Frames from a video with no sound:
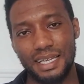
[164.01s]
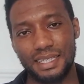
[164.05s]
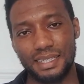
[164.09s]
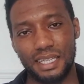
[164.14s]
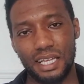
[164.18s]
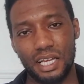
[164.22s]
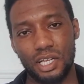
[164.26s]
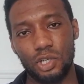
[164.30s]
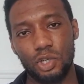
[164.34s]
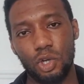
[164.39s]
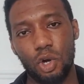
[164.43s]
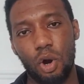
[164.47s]

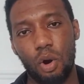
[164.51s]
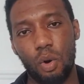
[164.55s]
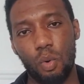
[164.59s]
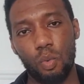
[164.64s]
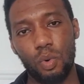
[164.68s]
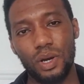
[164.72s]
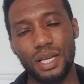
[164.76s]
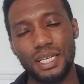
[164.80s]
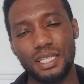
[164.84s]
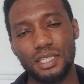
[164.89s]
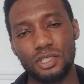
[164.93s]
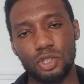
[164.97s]
they're not
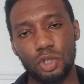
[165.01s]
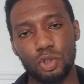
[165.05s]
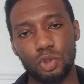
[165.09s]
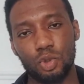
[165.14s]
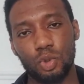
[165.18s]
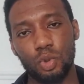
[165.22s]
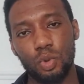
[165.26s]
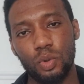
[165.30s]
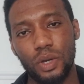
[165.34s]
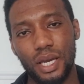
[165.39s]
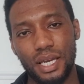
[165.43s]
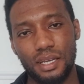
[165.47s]
willing to
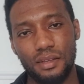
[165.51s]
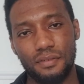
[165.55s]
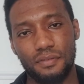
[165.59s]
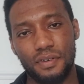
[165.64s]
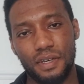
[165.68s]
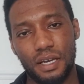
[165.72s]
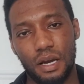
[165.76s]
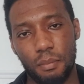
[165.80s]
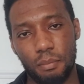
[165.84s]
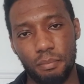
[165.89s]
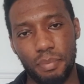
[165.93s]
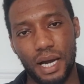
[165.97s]
do
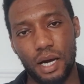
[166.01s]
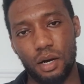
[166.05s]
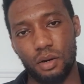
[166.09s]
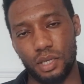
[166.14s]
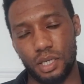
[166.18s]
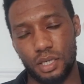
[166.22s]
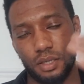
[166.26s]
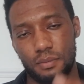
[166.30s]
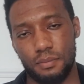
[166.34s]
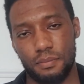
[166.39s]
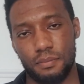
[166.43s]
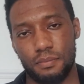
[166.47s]
anything about
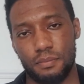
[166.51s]
it